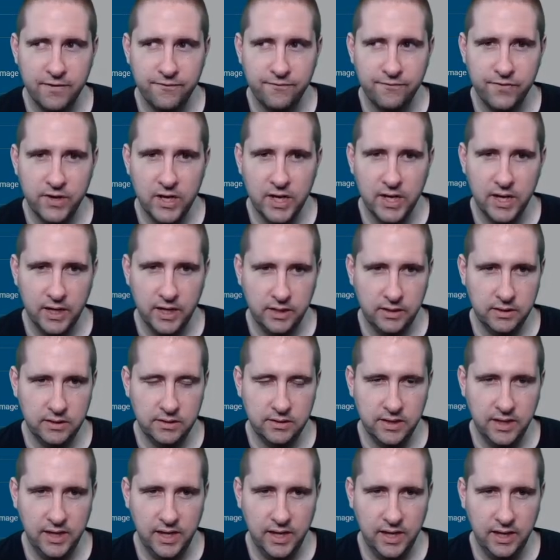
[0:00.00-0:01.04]
find
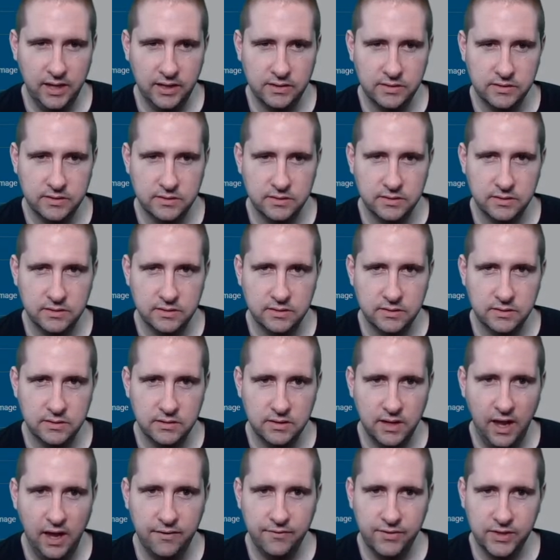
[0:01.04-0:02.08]
that
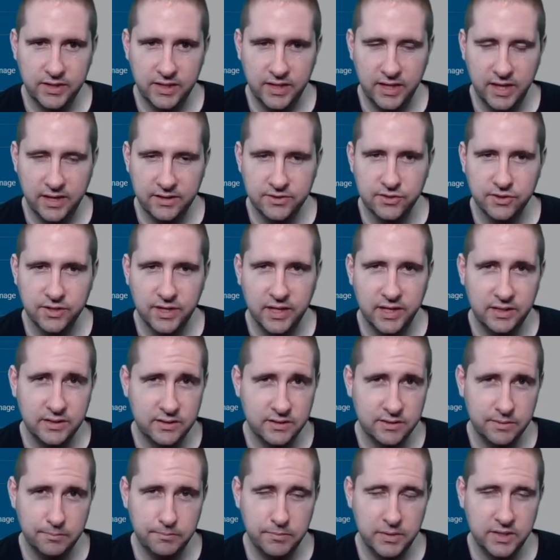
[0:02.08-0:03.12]
having the enter key
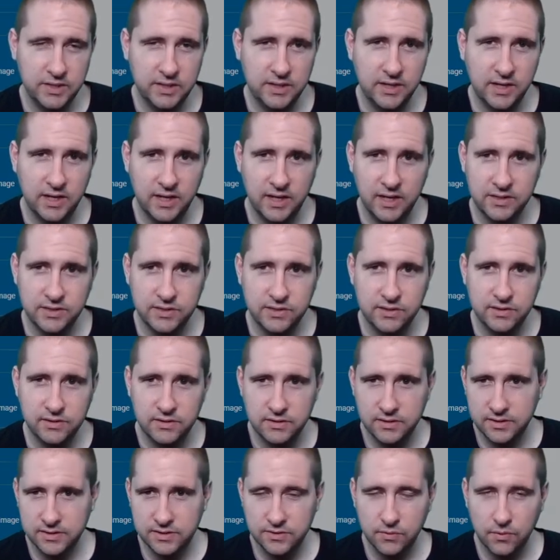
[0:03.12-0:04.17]
submit the answer
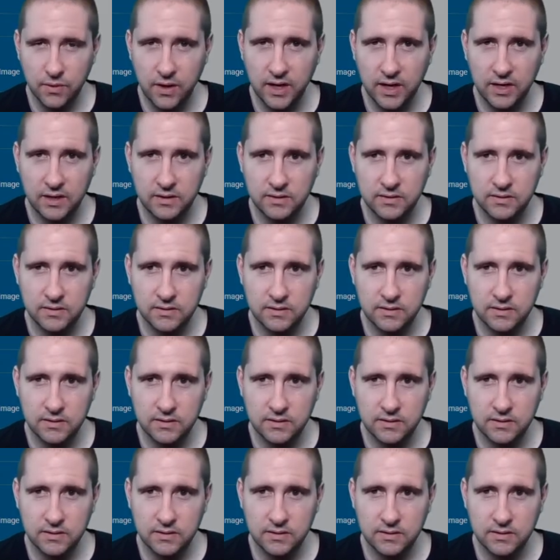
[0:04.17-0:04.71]
is great